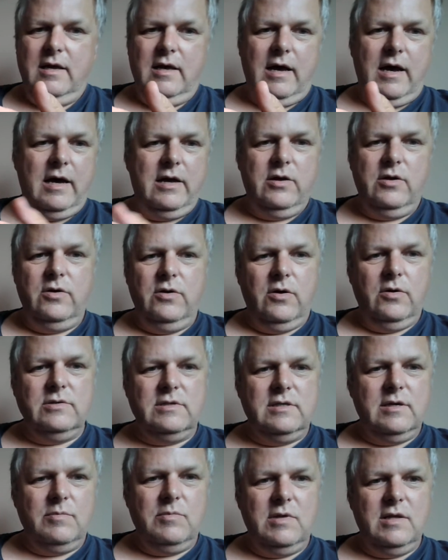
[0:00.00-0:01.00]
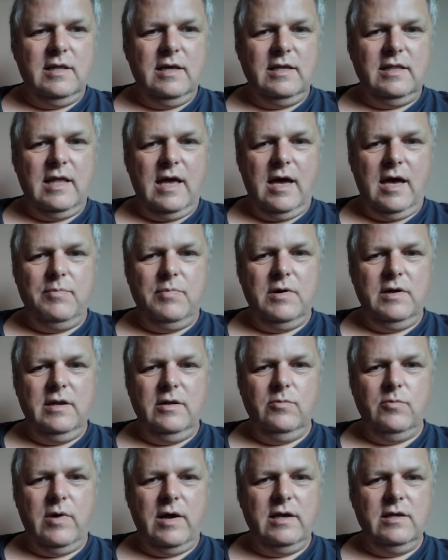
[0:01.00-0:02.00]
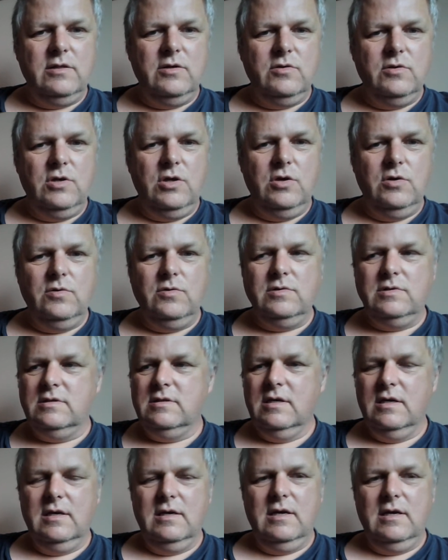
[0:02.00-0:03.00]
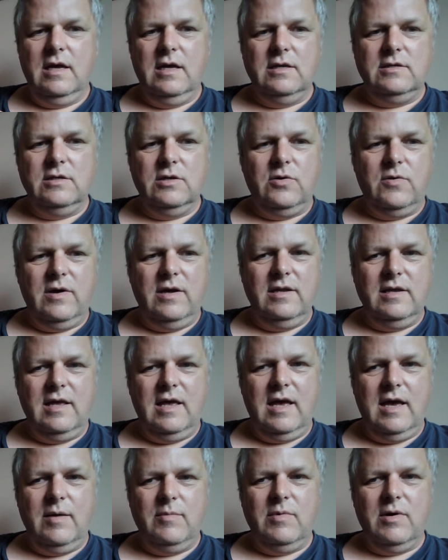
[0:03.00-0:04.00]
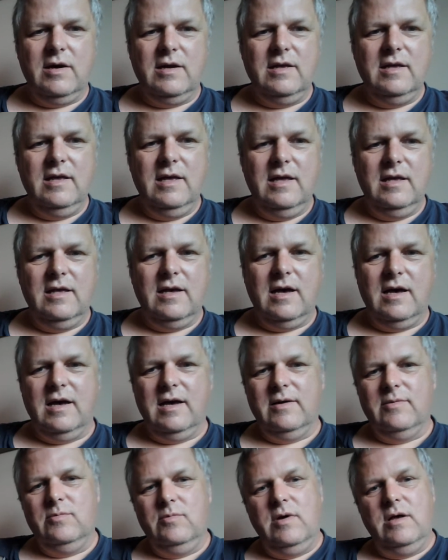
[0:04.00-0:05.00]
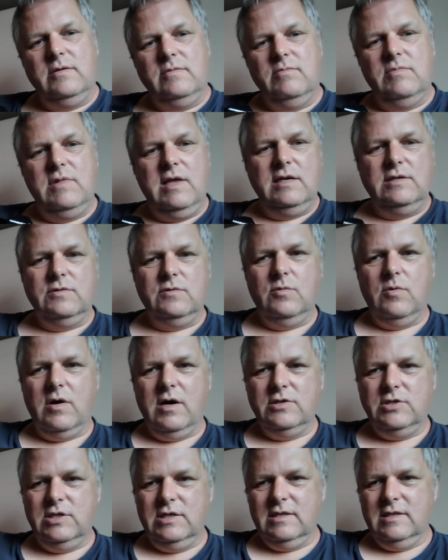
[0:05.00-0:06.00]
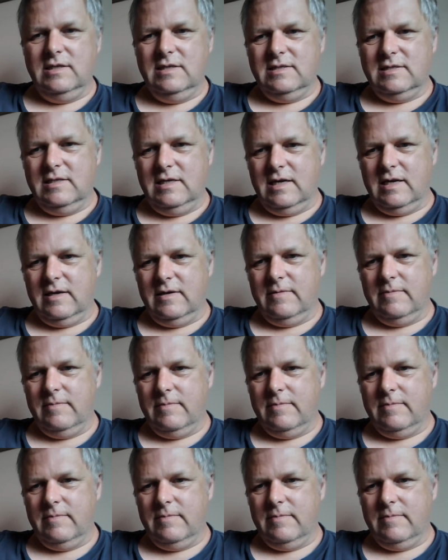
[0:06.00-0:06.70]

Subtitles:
I don't know, something like that. But in regular use, it's a great camera. Well, thanks for watching and listening.